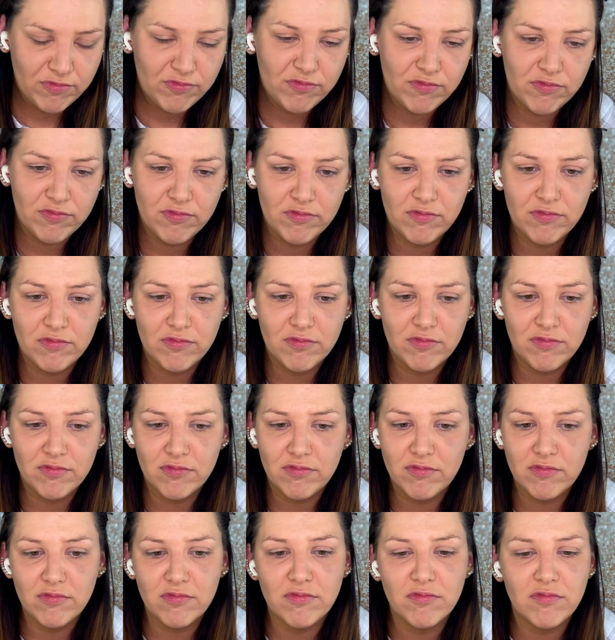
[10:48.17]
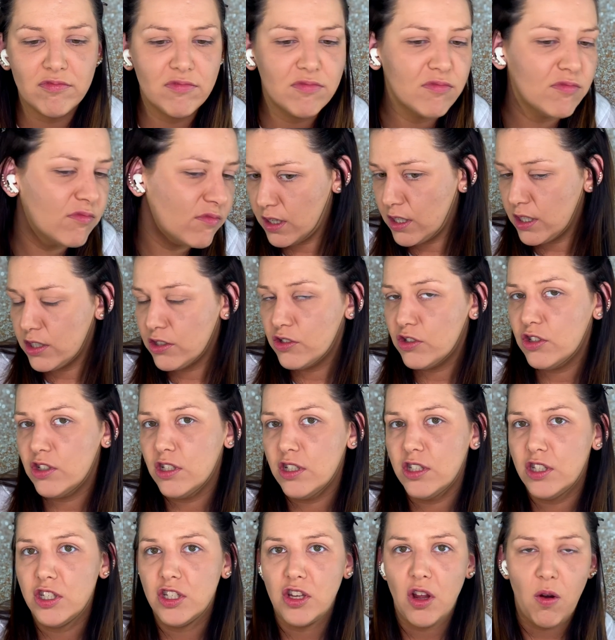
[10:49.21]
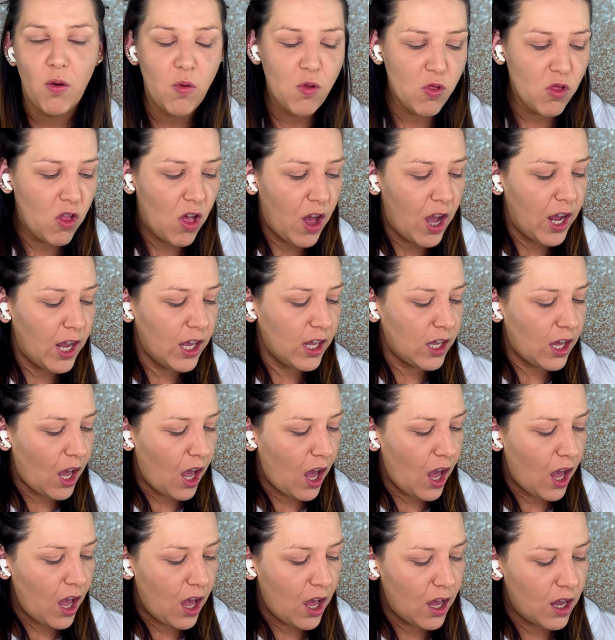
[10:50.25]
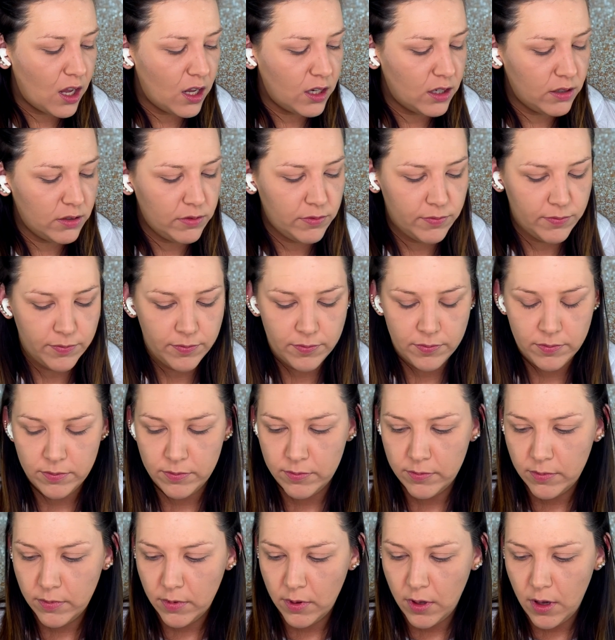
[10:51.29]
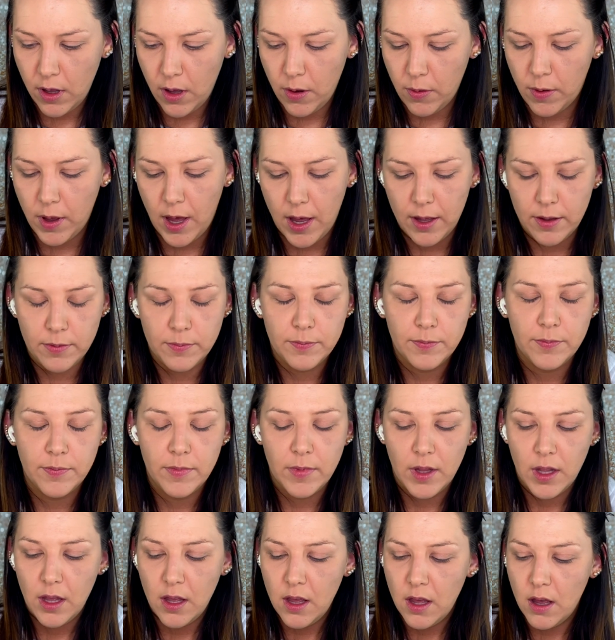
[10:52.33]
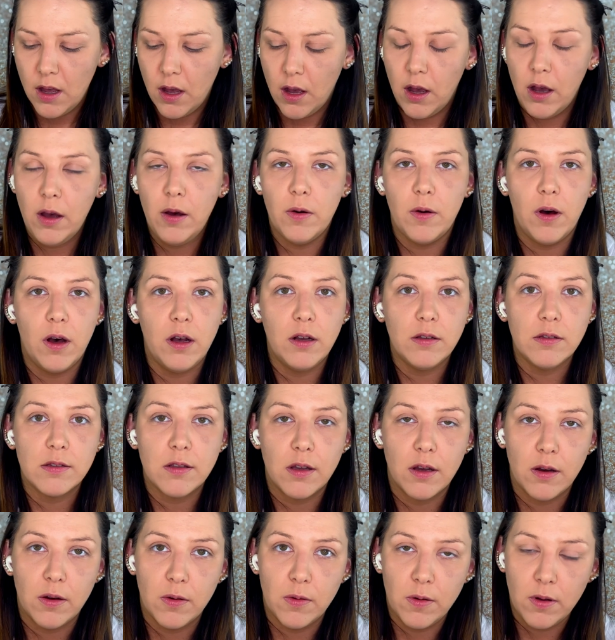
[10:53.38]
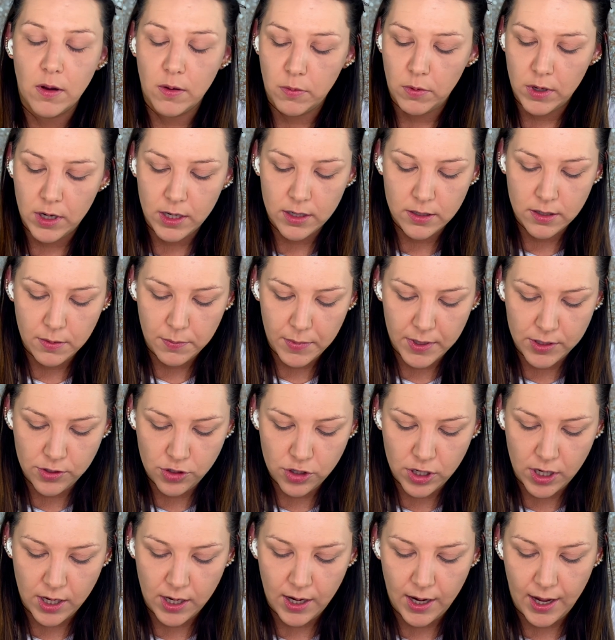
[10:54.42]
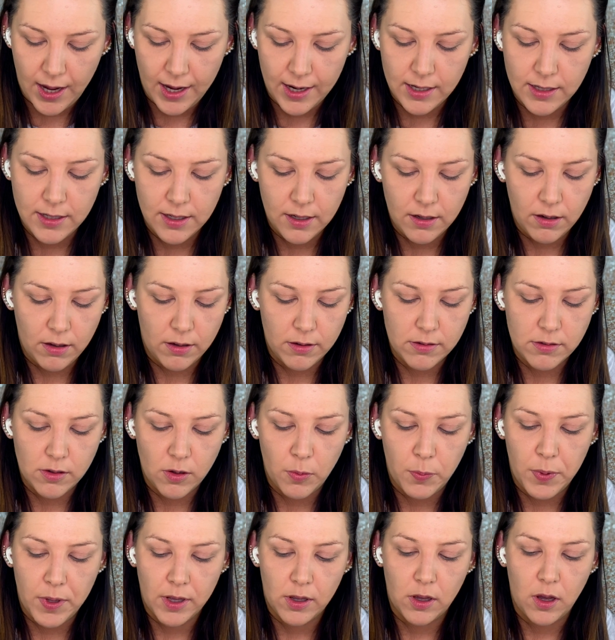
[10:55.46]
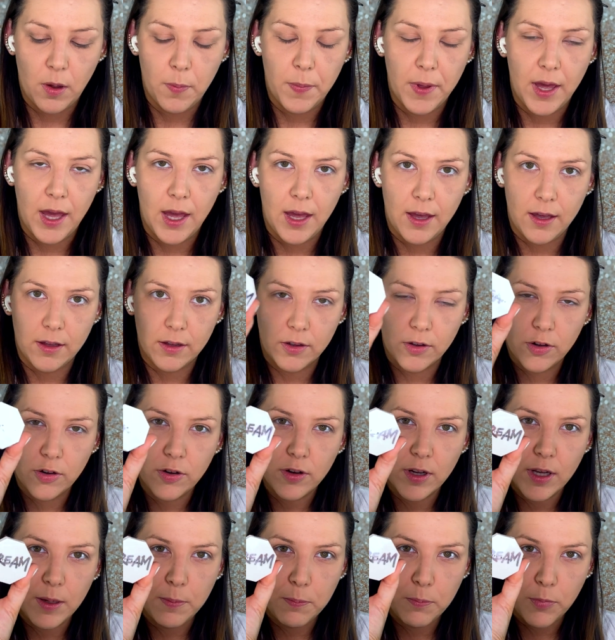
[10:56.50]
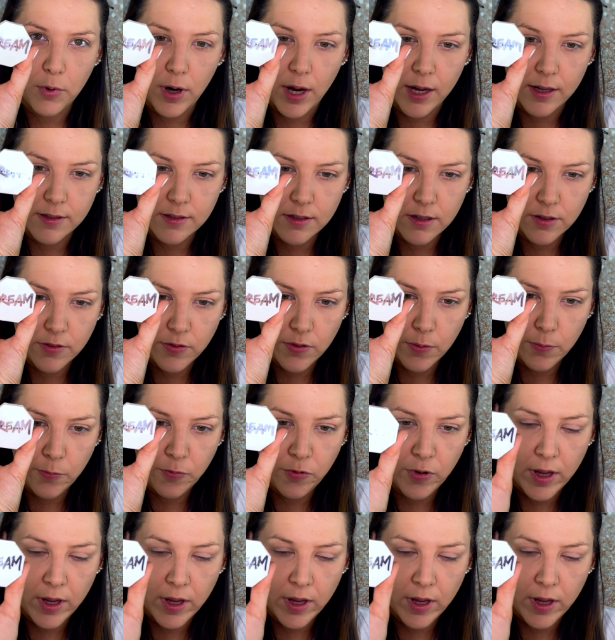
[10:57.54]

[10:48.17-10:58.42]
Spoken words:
Oh, just don't like it. Okay. Oh, also wanted to mention, I did also pick up a cream bronzer from